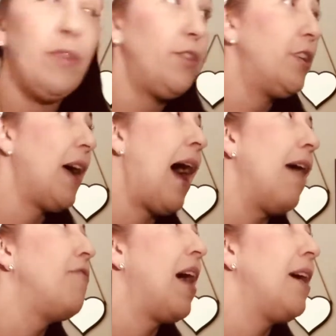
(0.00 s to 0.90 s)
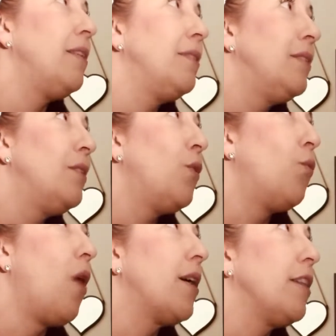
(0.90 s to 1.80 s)
to have that
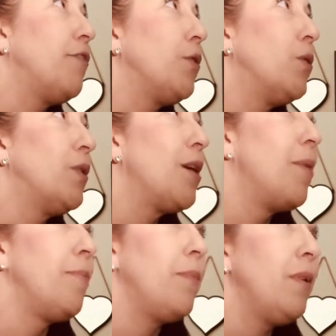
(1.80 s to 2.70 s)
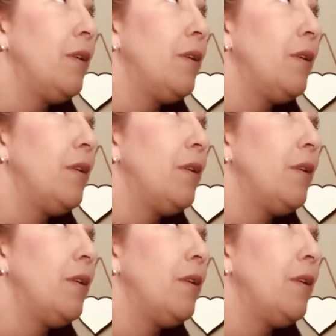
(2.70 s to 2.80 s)
rocket fuel come up.